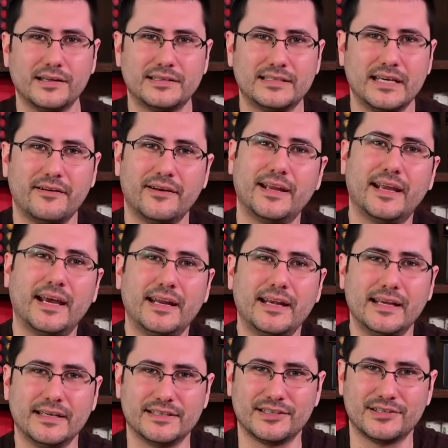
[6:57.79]
Serengeti
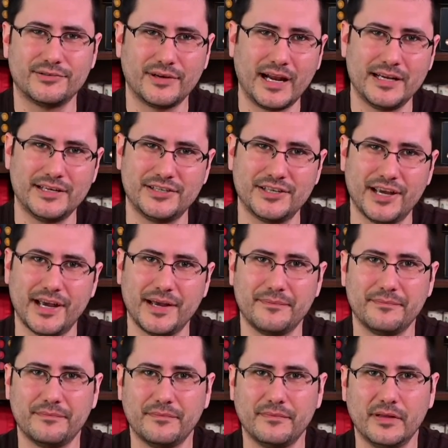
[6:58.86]
is a strategy
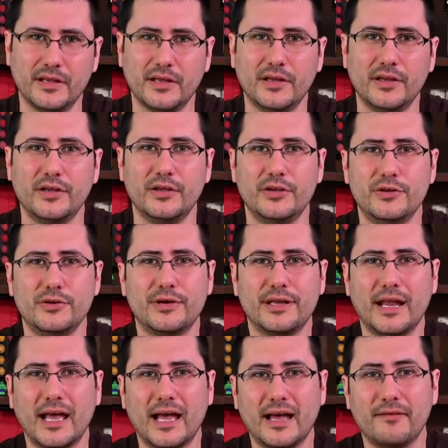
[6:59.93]
game. You can
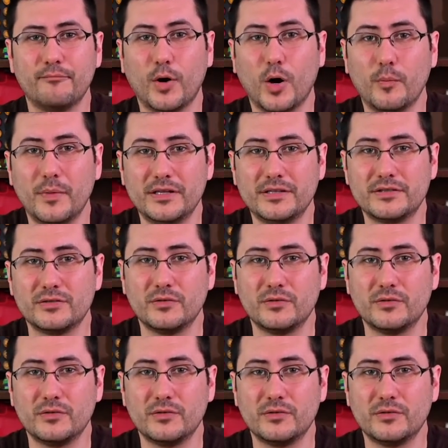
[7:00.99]
have moments